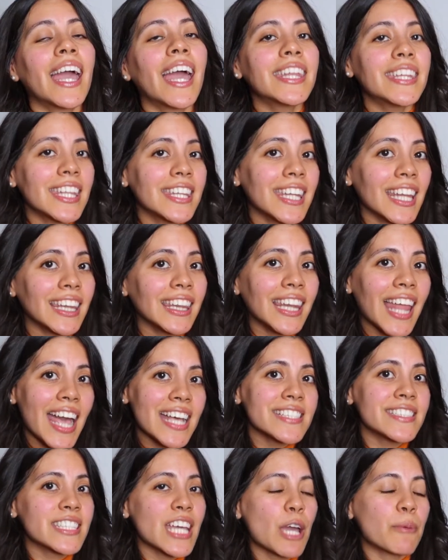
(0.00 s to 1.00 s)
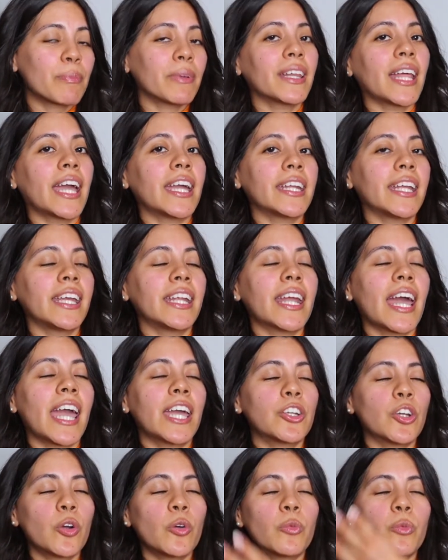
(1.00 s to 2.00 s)
And then the last type of lighting,
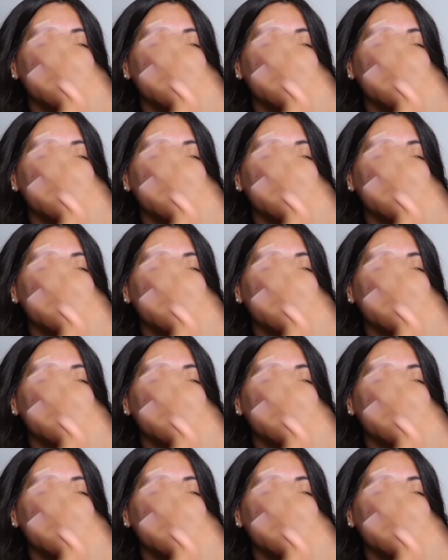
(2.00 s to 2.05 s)
I don't